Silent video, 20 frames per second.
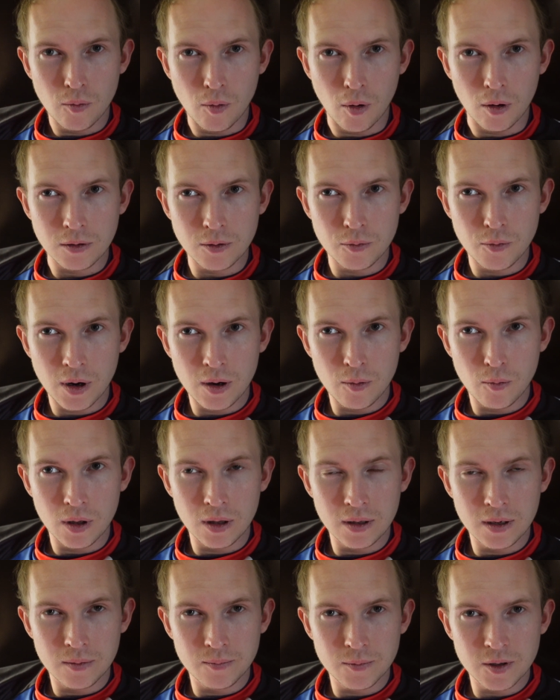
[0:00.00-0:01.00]
Walter Ray
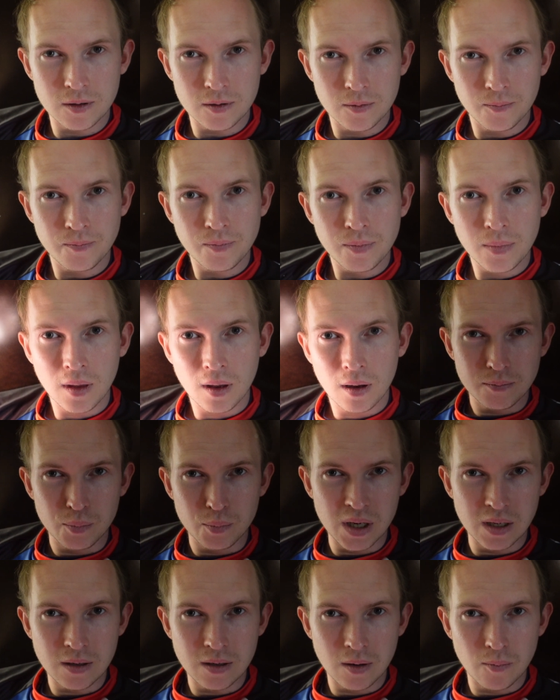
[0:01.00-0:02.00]
Williams,
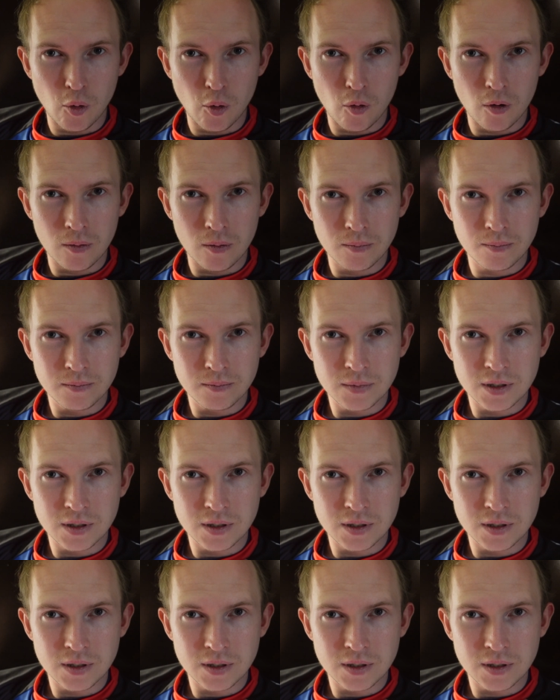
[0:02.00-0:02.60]
BJ Moore,